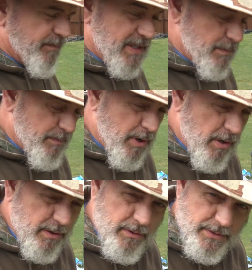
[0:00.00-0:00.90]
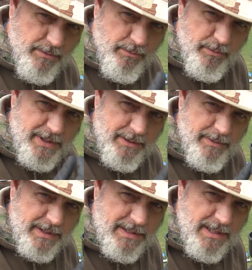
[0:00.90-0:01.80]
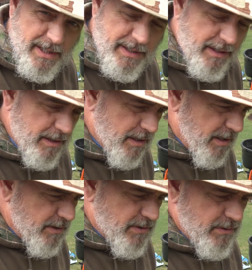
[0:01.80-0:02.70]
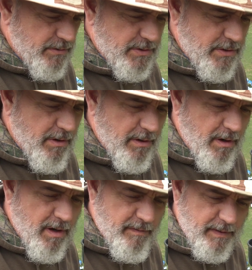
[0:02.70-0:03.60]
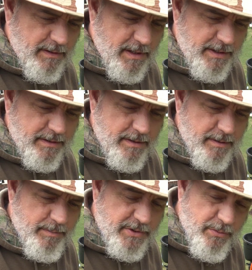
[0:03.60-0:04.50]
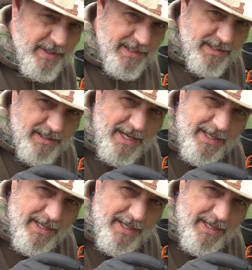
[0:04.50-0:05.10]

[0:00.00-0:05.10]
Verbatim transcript: these particles are really, really tiny. So start off at like between an